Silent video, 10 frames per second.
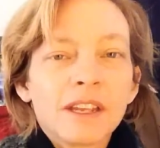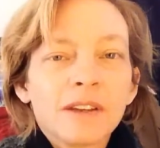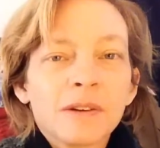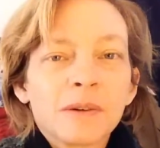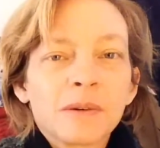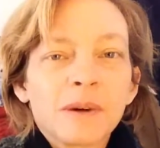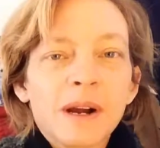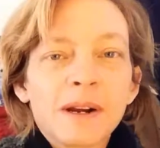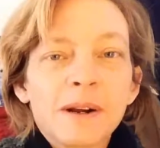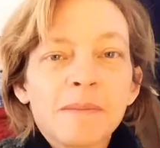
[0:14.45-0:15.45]
You know,
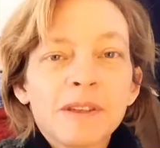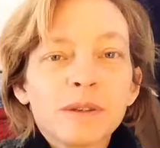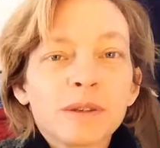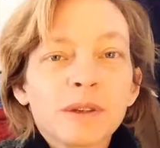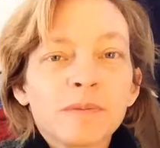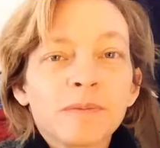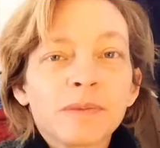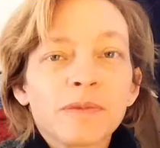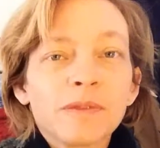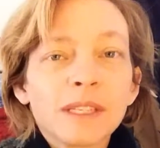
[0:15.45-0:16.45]
um, this is
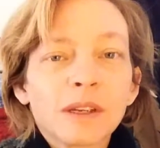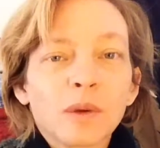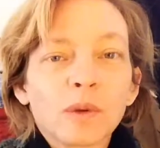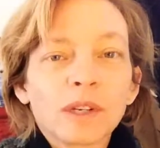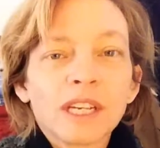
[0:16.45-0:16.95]
physical